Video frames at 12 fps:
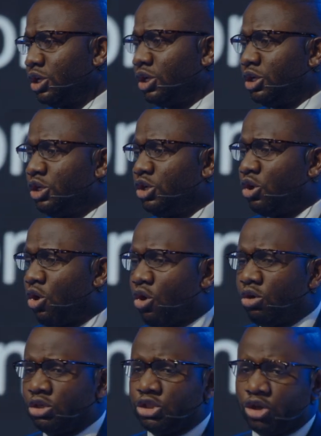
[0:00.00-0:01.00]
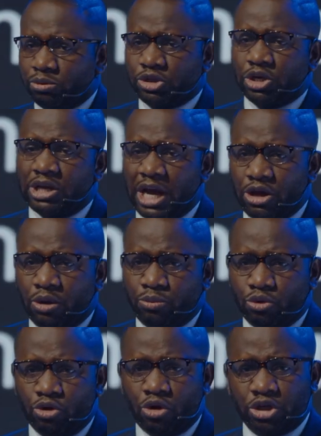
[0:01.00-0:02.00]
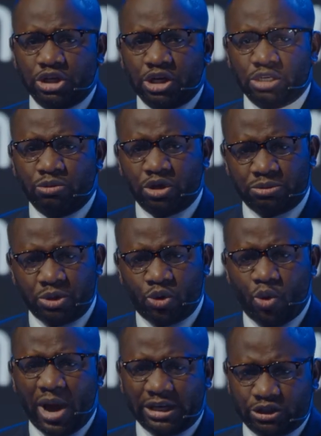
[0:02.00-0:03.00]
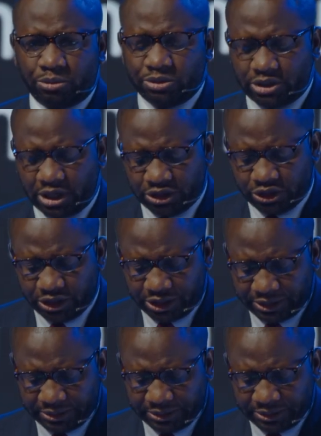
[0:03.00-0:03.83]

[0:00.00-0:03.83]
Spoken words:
your consumption and your production must be quite substantial.